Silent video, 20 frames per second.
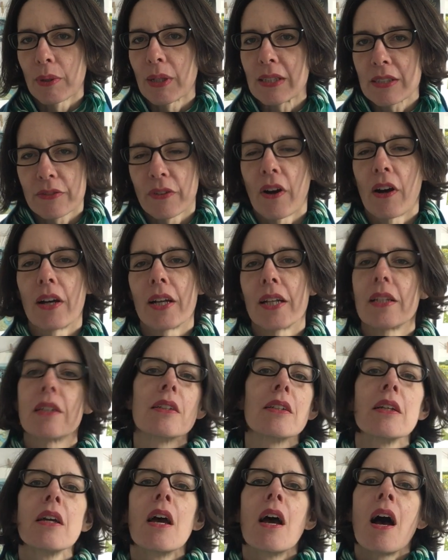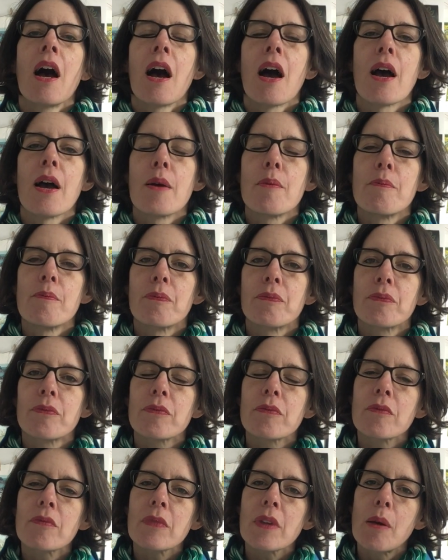It's fine.
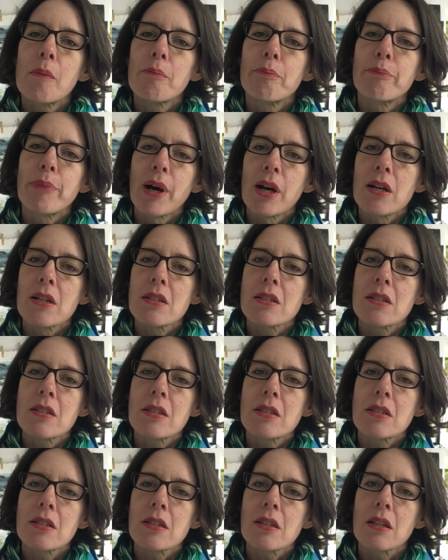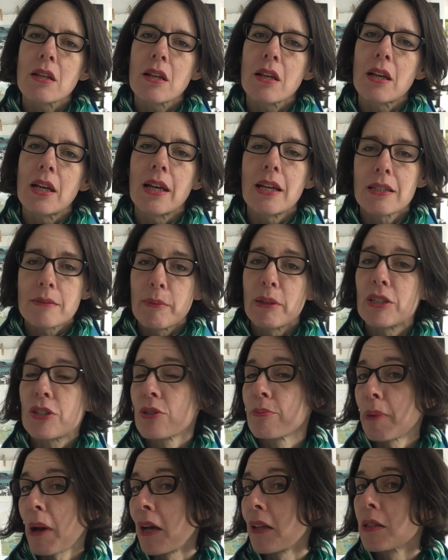But it is me
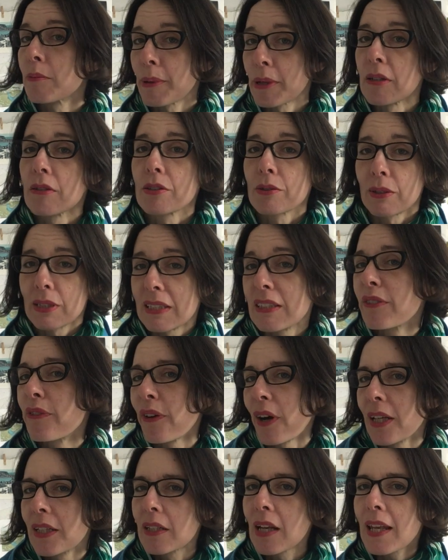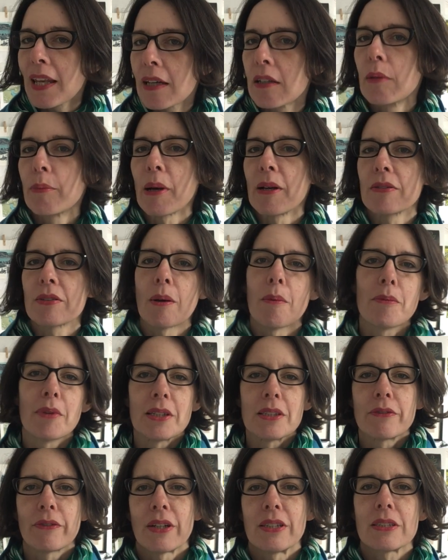just paying the bill, so I need to find a little bit of something
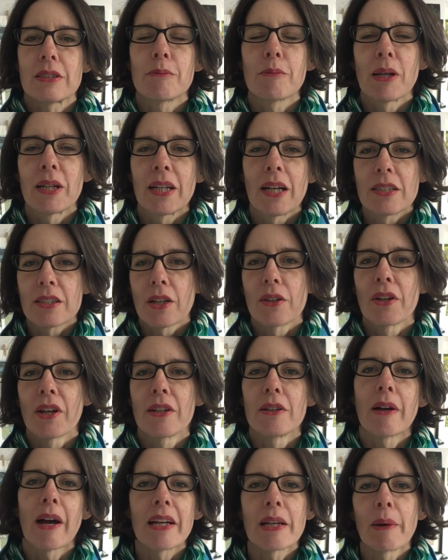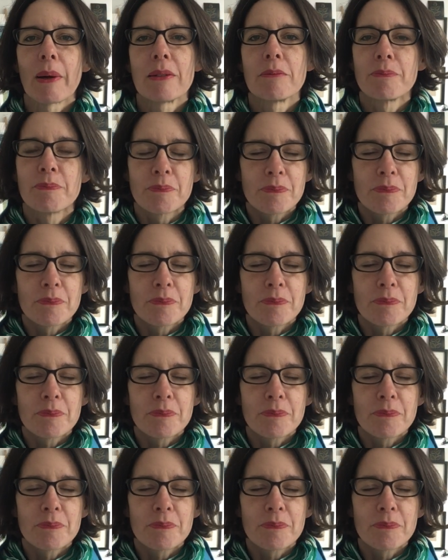to find some money. I don't know. Anyway.